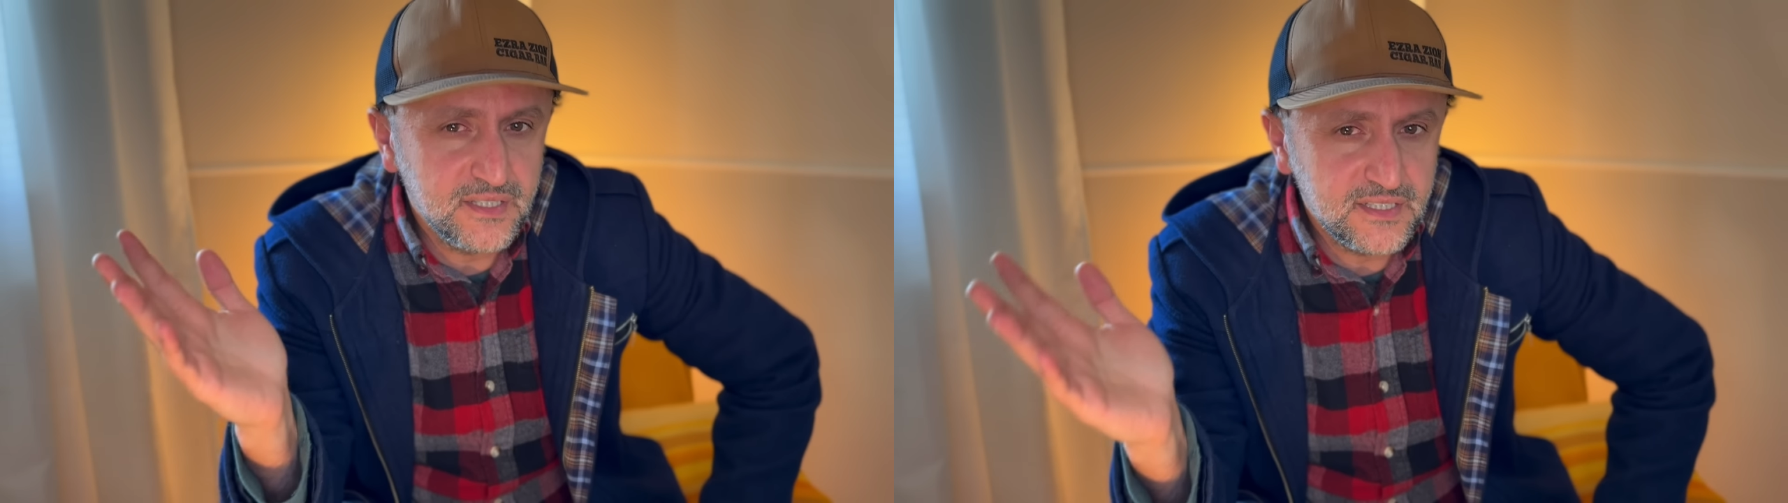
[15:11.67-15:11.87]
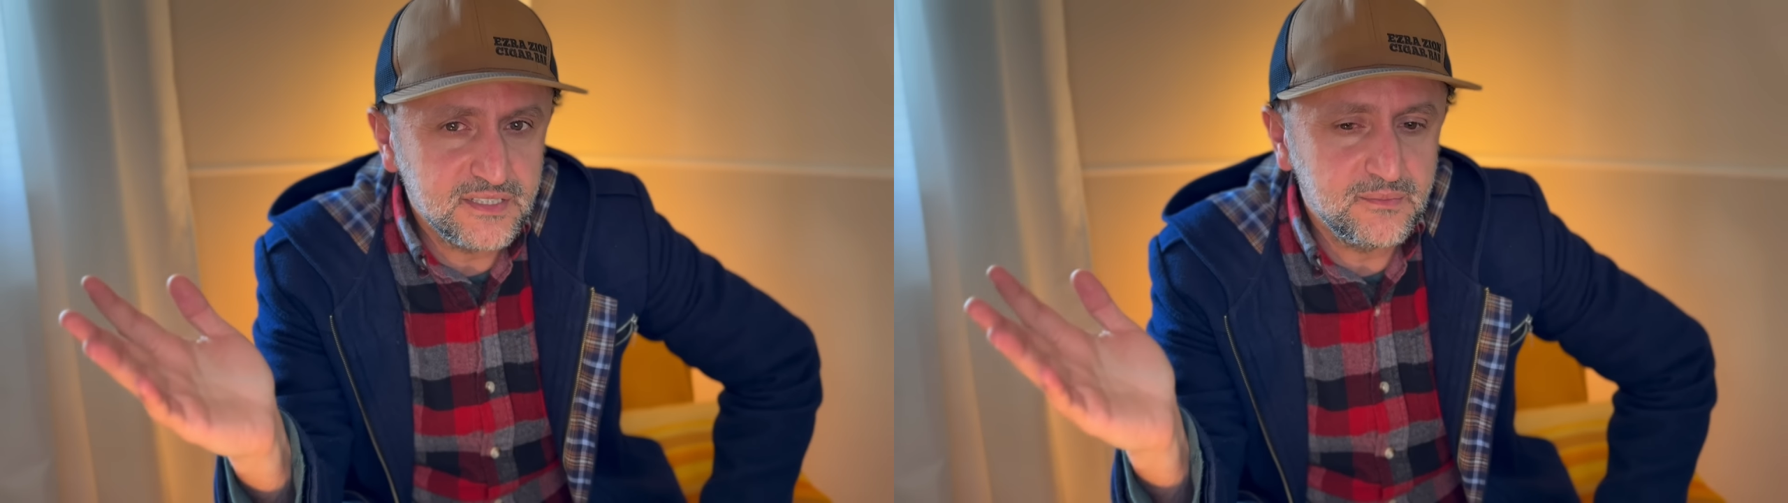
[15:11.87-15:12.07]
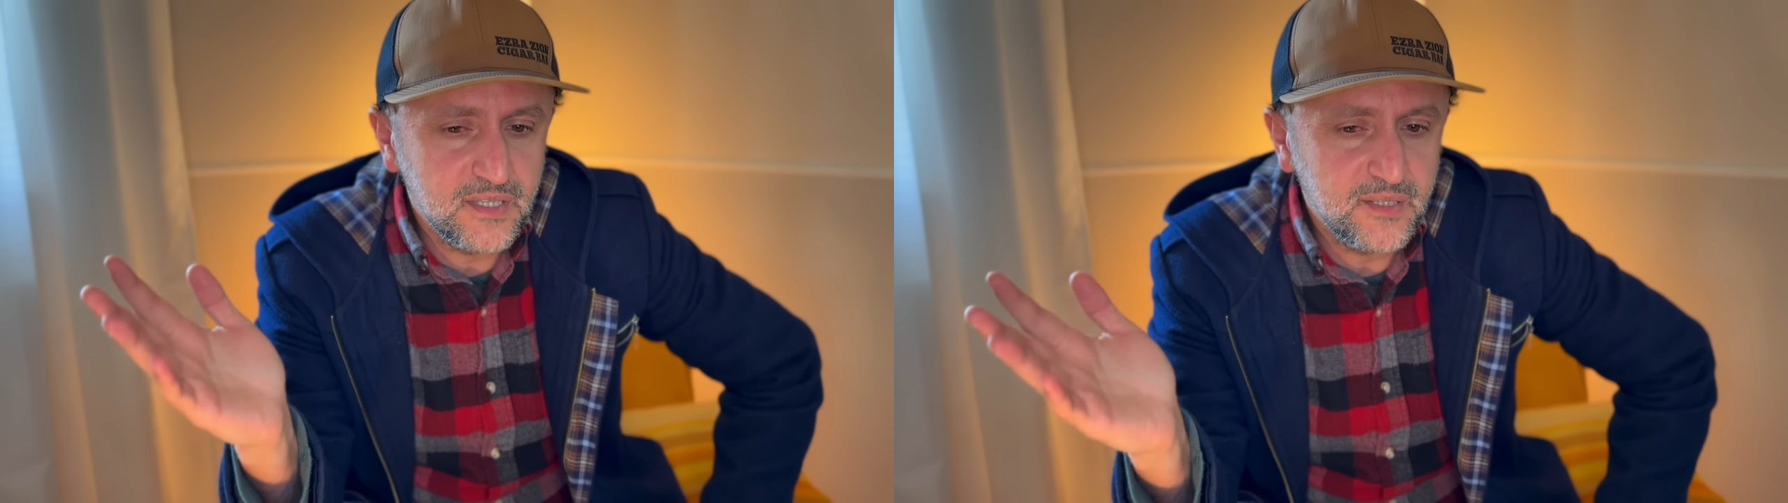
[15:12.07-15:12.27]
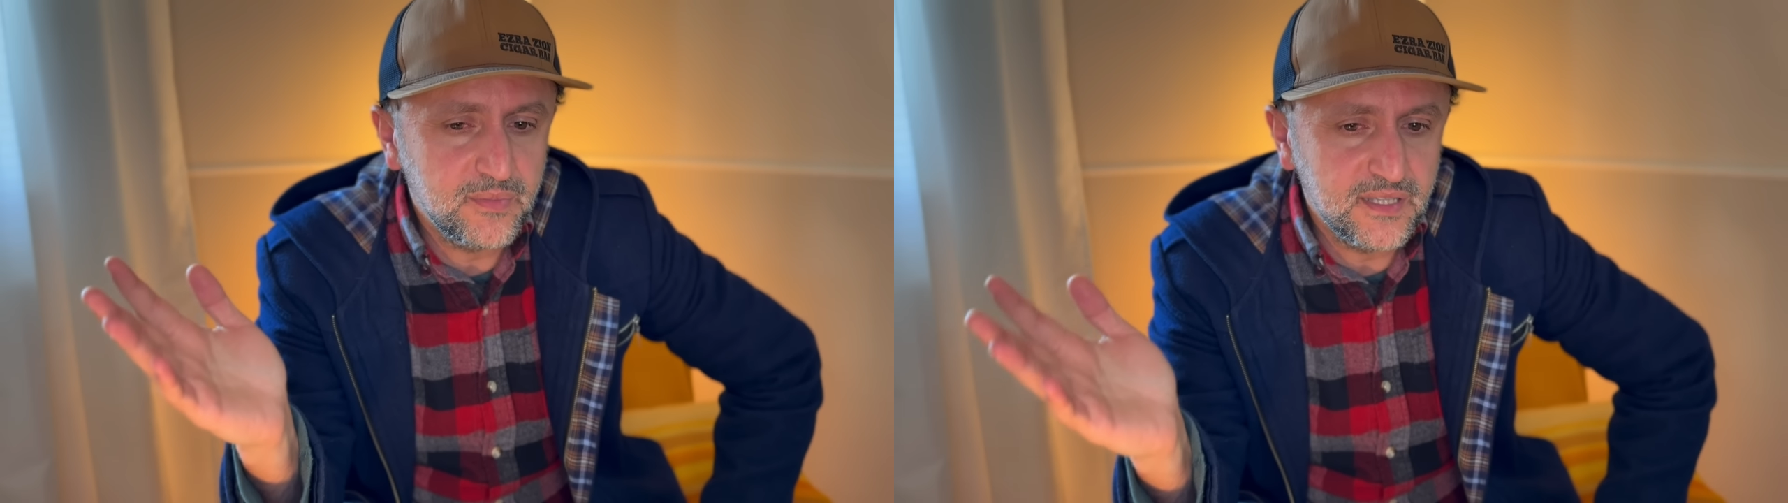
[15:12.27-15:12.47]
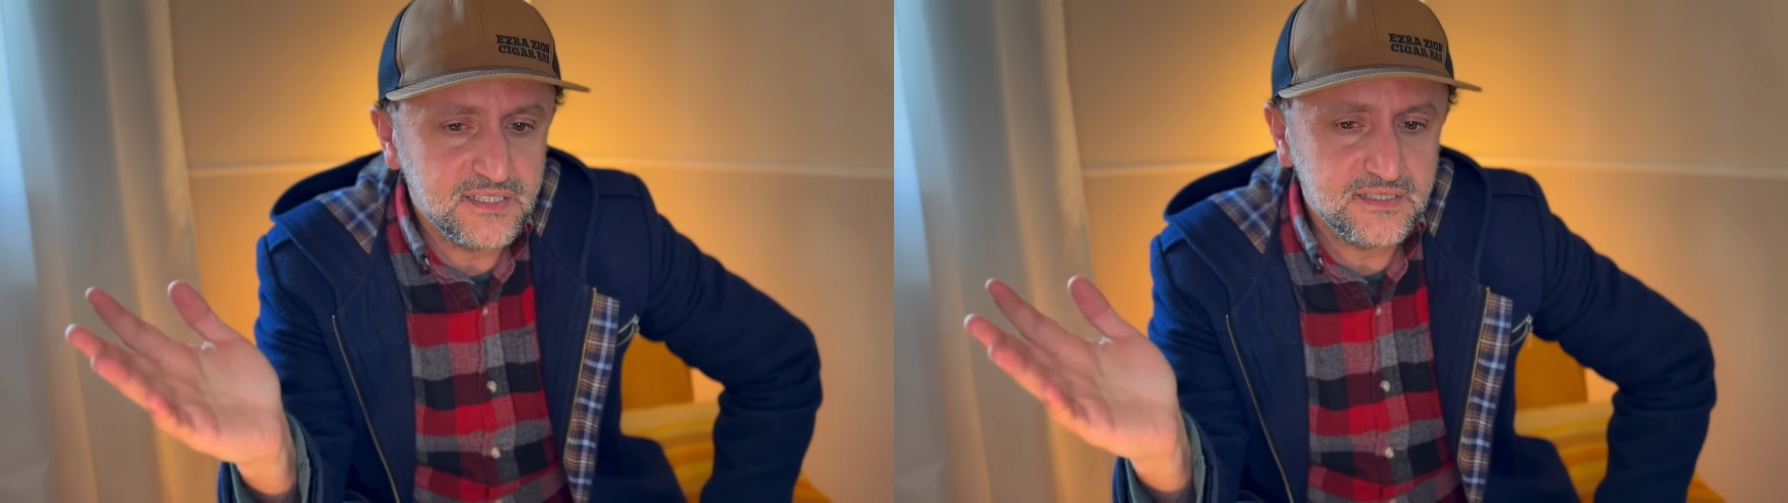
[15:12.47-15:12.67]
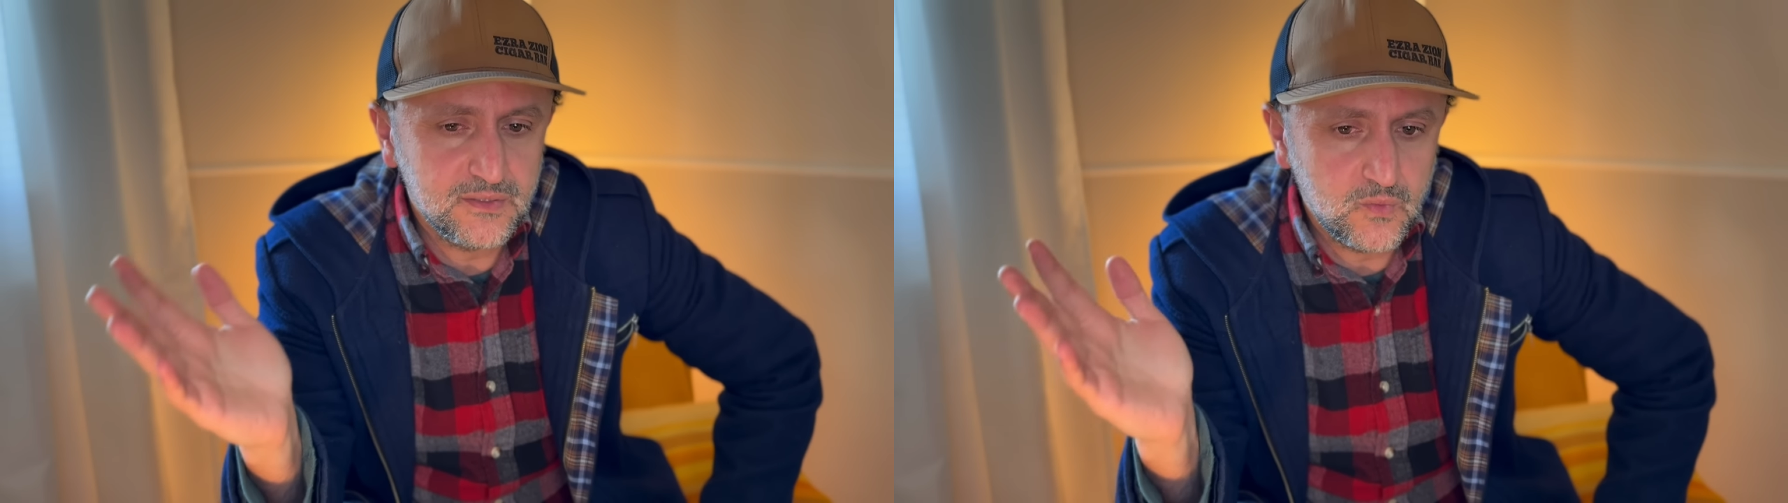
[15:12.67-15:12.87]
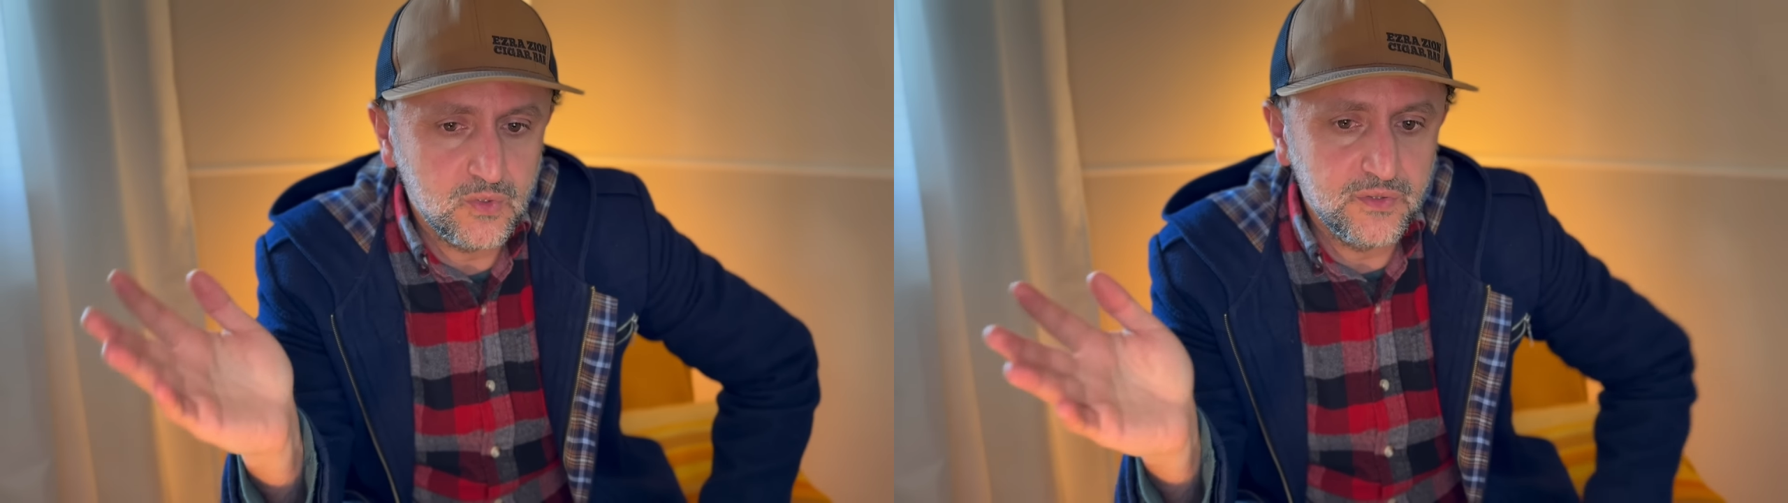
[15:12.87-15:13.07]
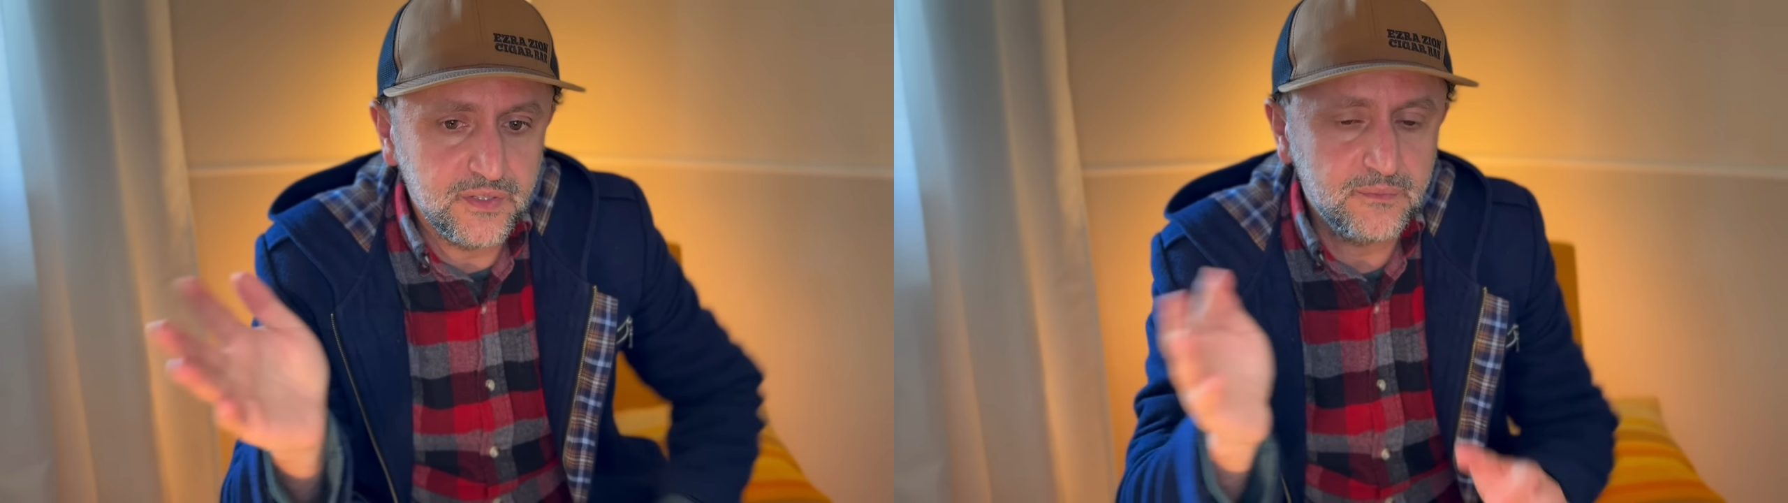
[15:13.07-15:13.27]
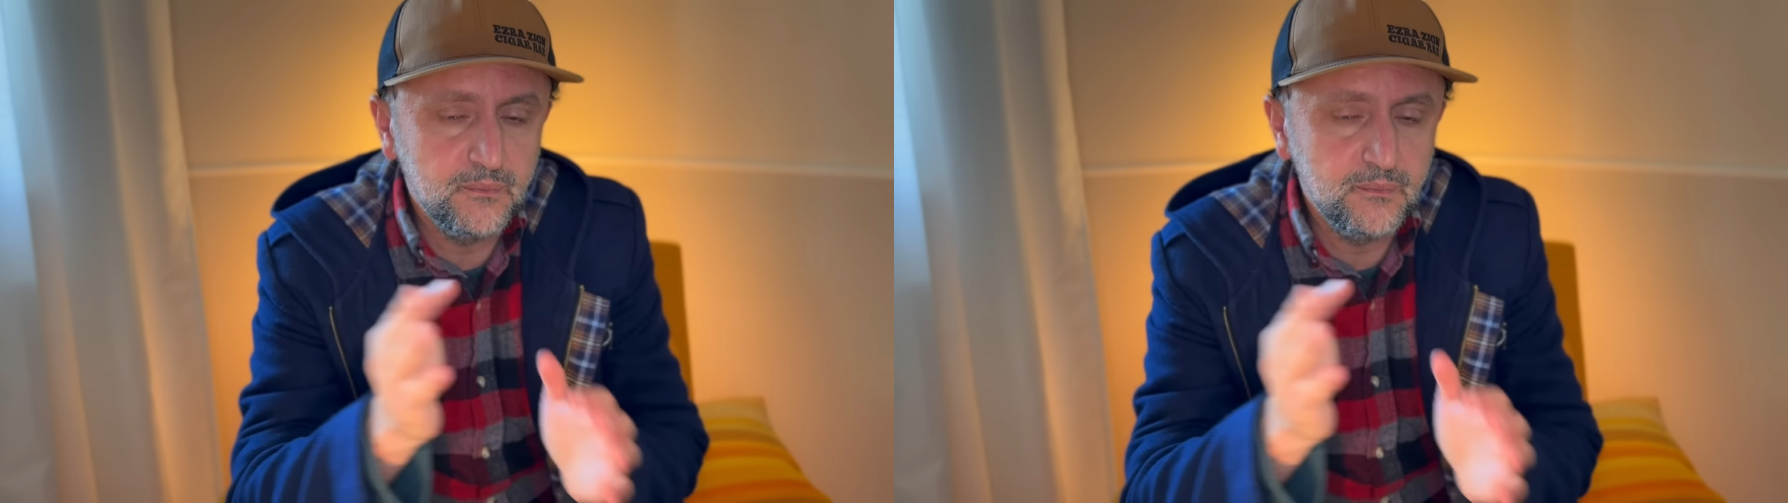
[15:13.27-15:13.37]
is many places in the world that